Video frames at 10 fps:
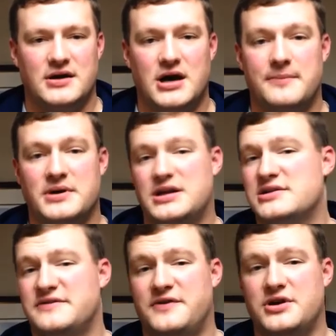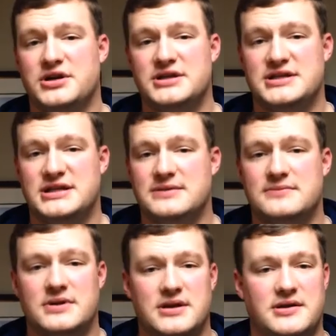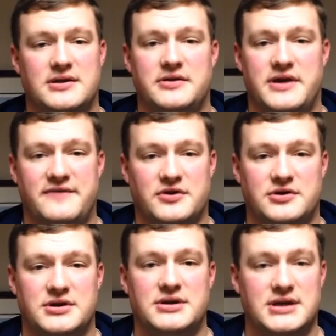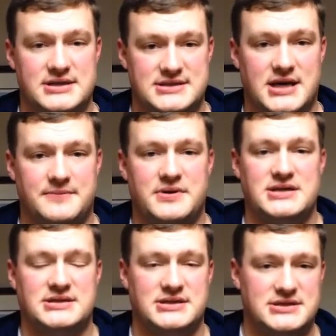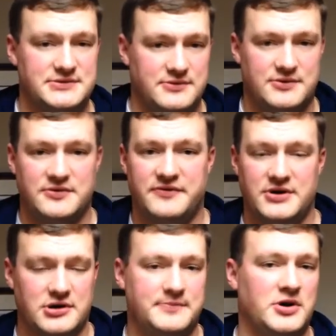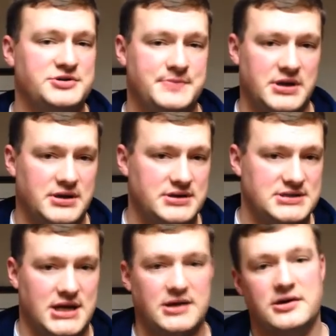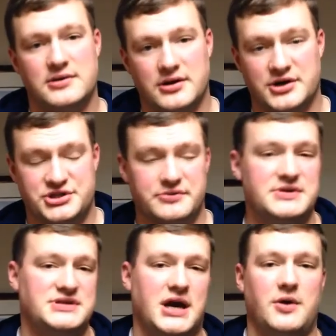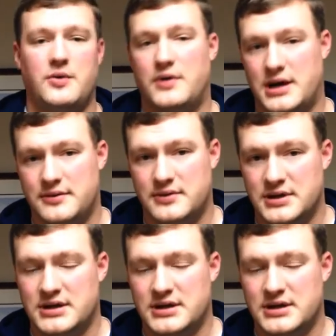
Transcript: Uh, Bucknell's a very good team. You know, they have a good inside presence, two very good post players that could hurt you inside or out,